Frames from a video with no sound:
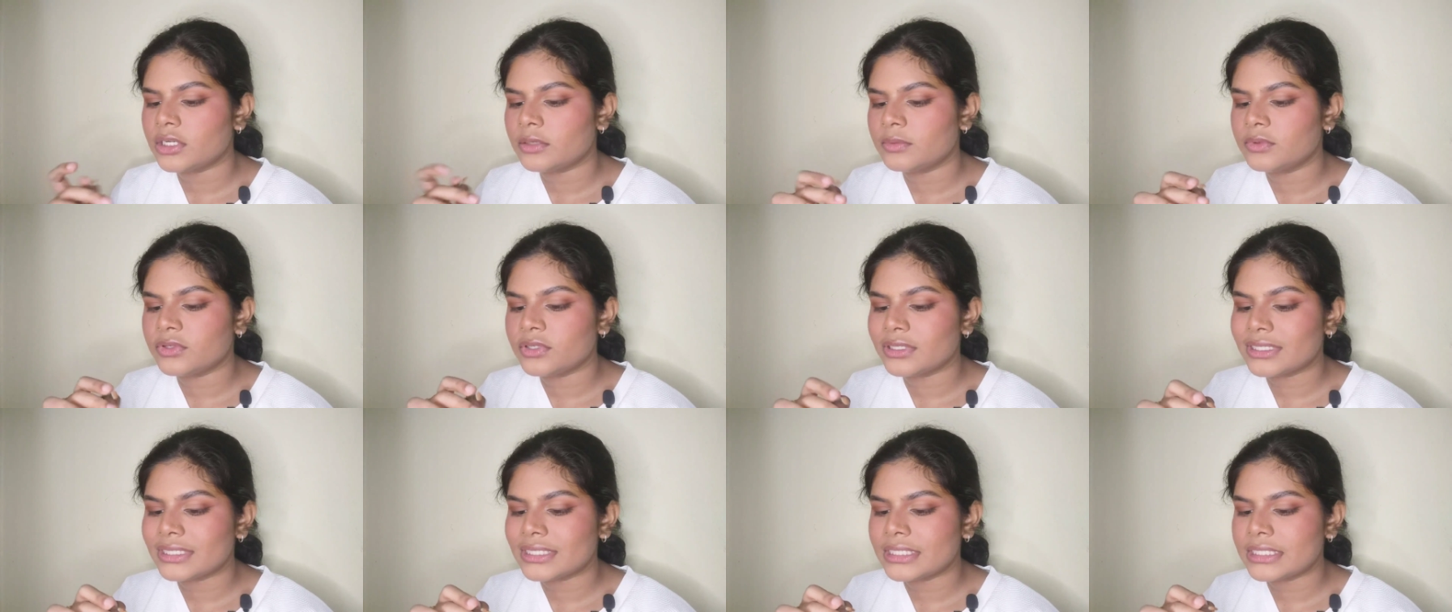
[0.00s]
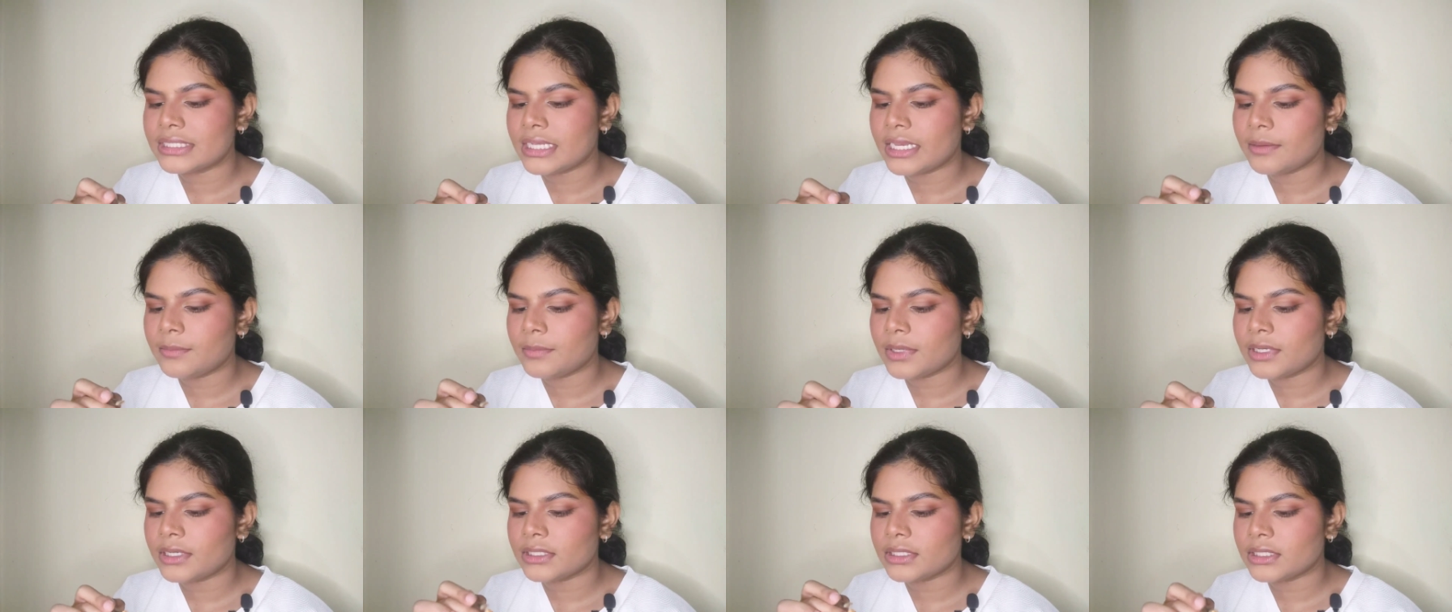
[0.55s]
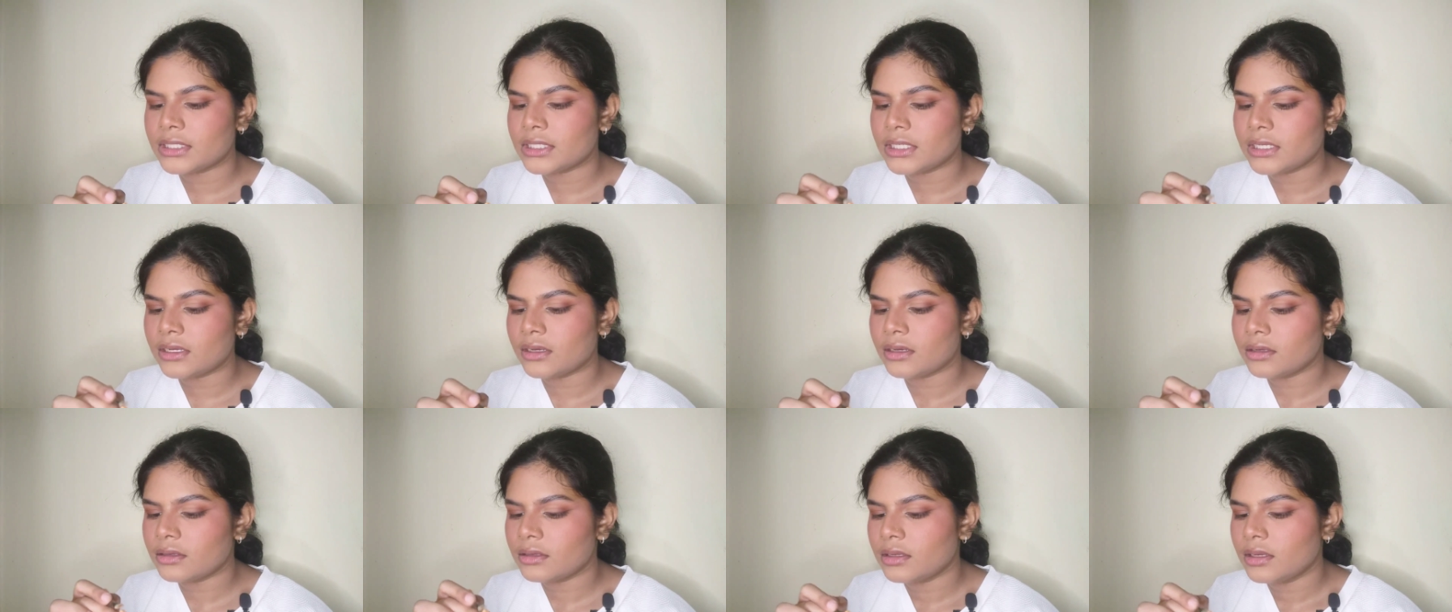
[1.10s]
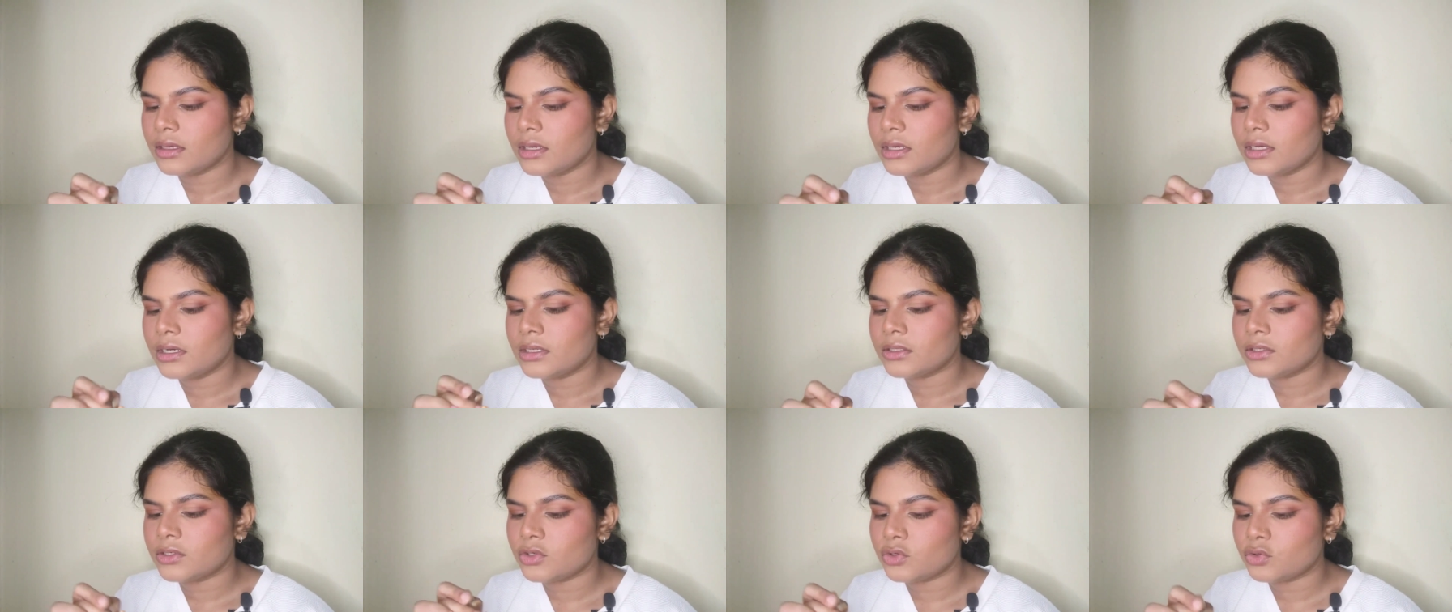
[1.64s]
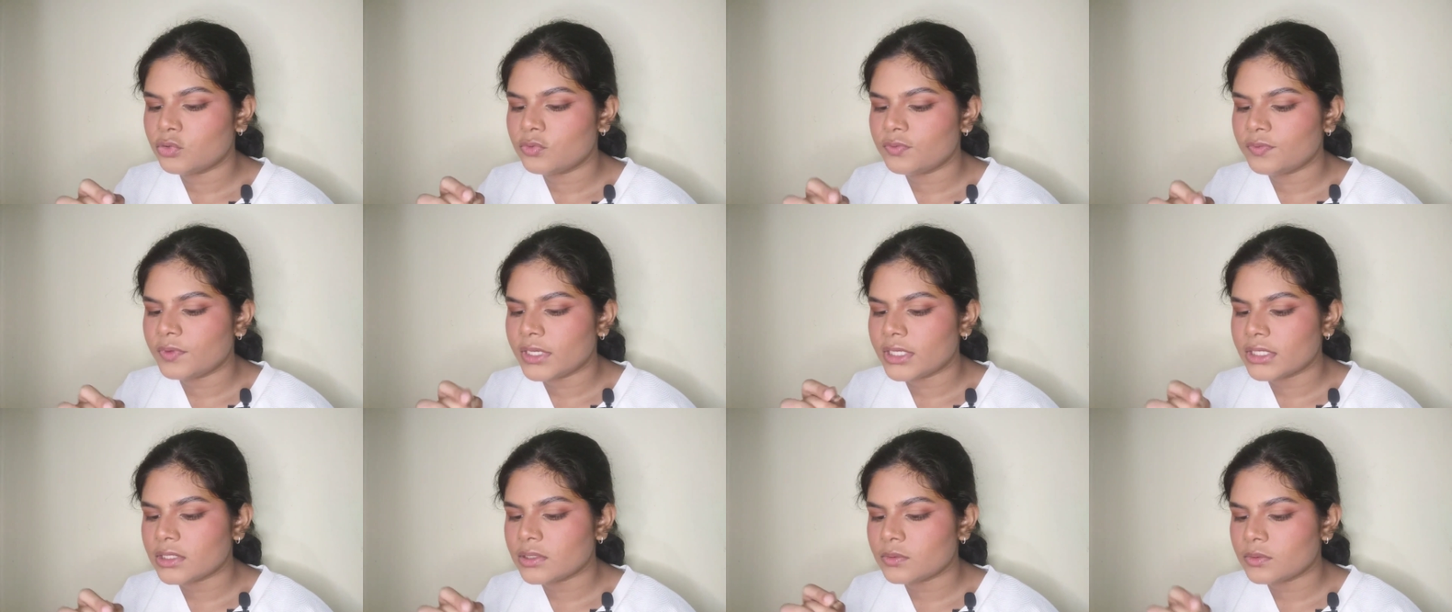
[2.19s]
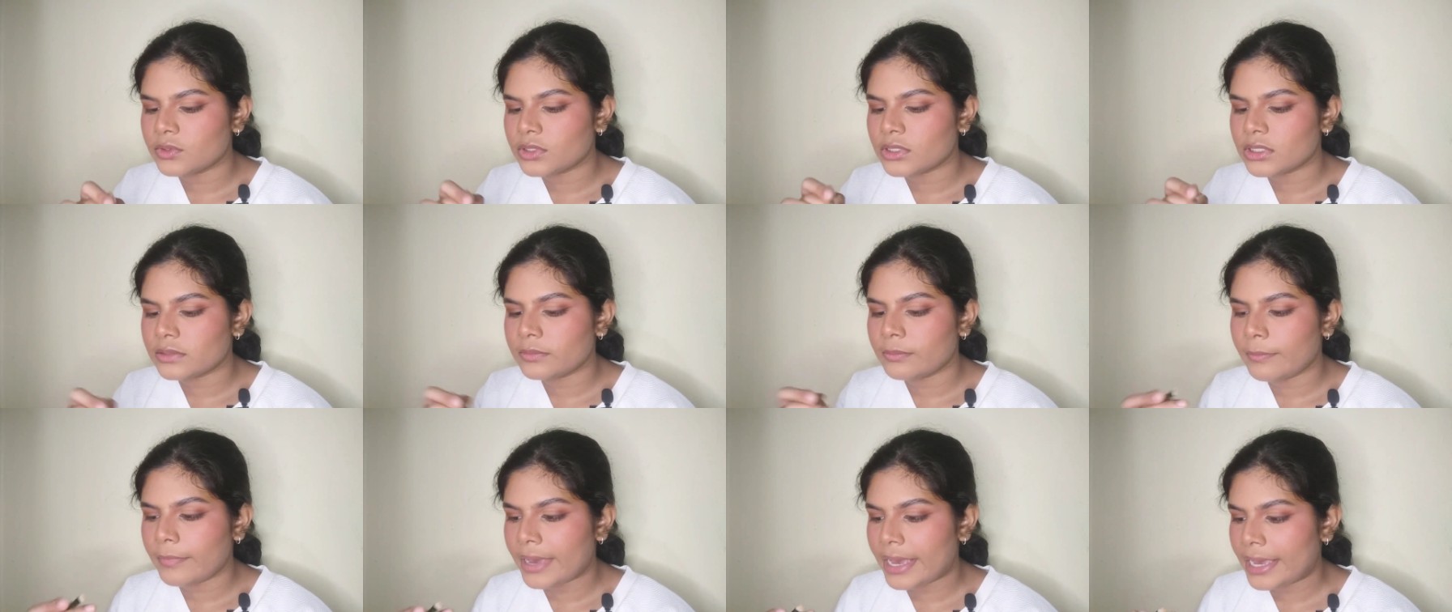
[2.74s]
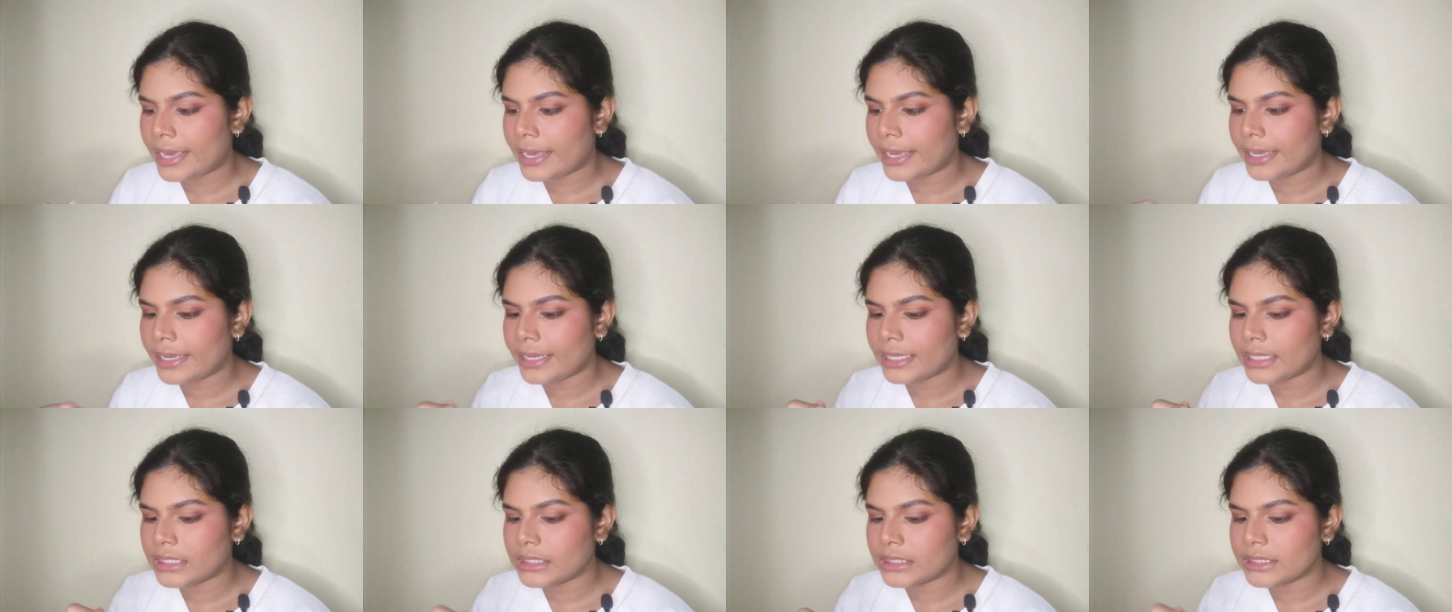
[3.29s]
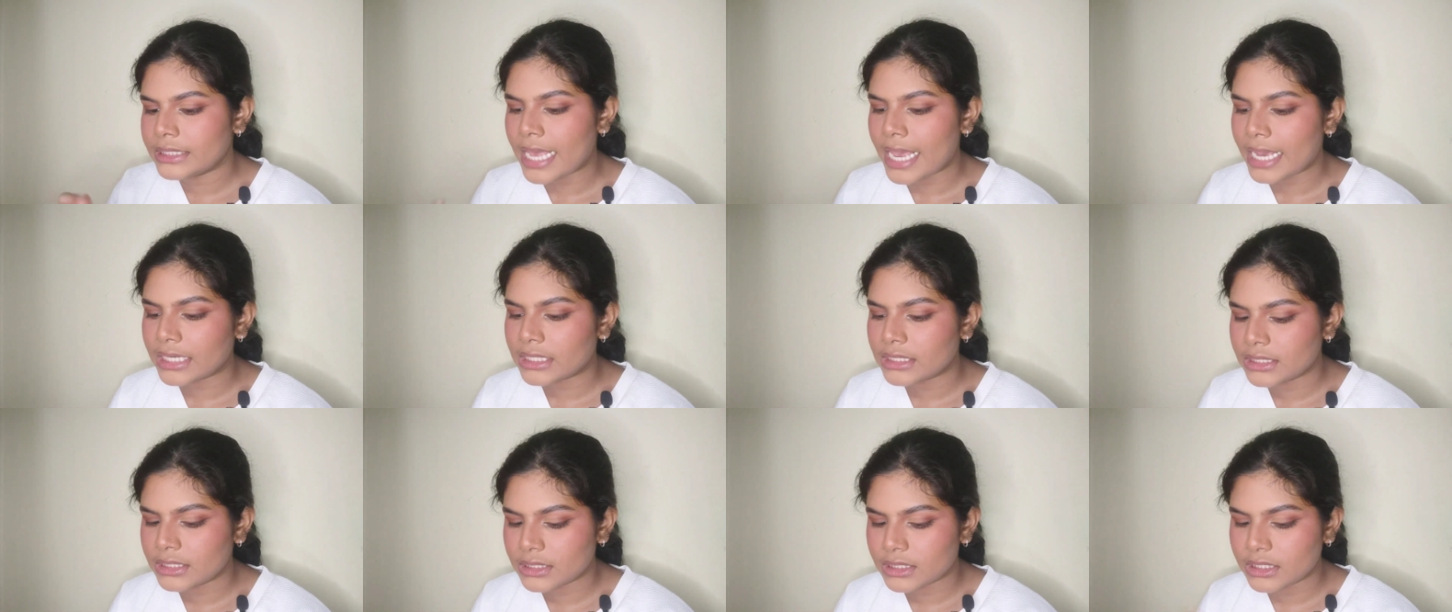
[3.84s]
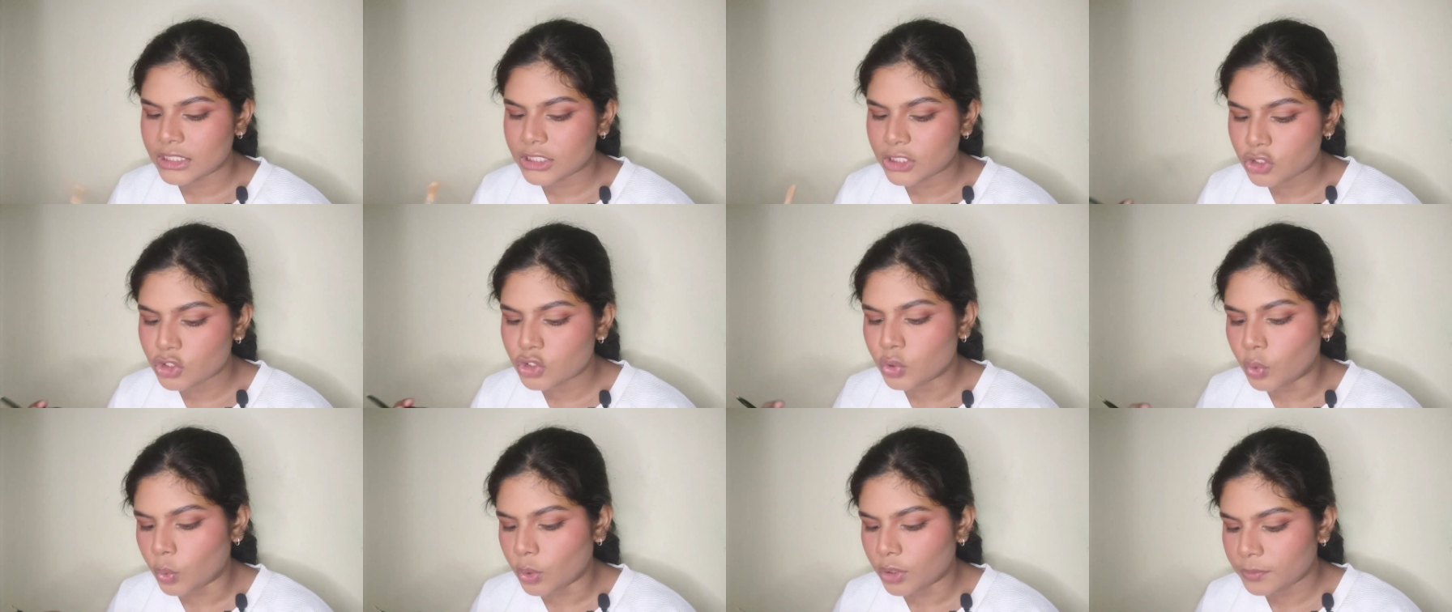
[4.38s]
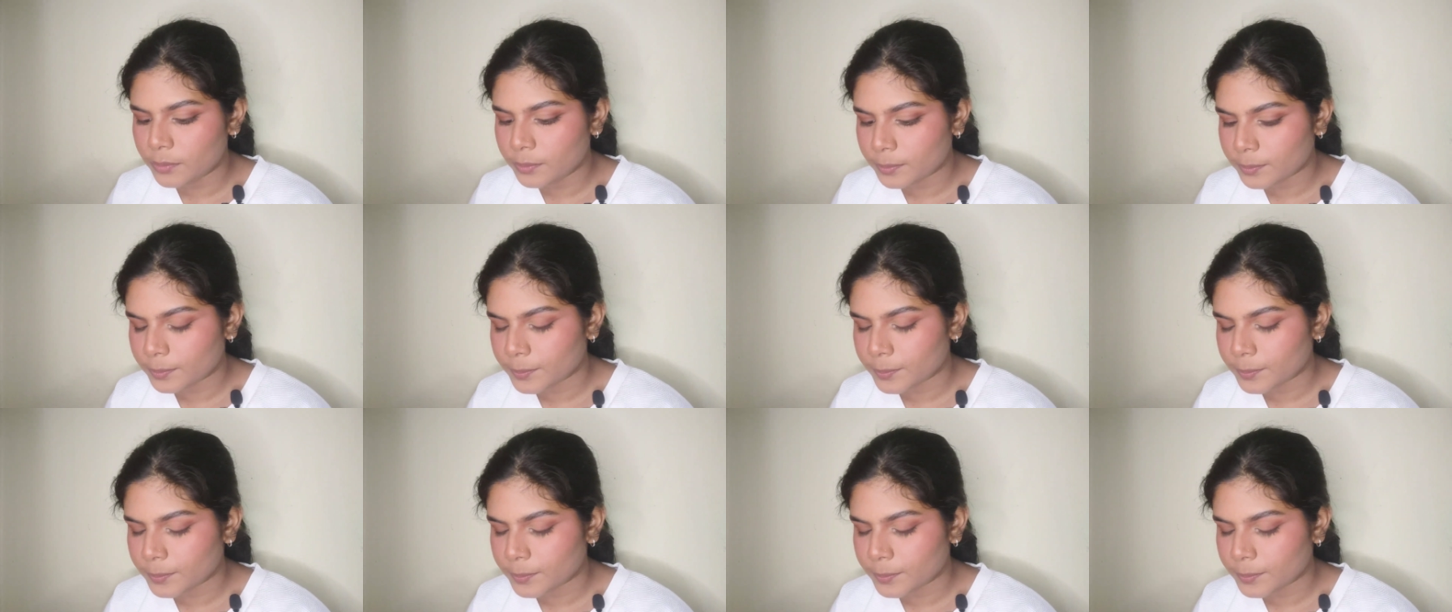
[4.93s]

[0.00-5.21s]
I'm using the same concealer, the Too Faced, which is my exact skin tone.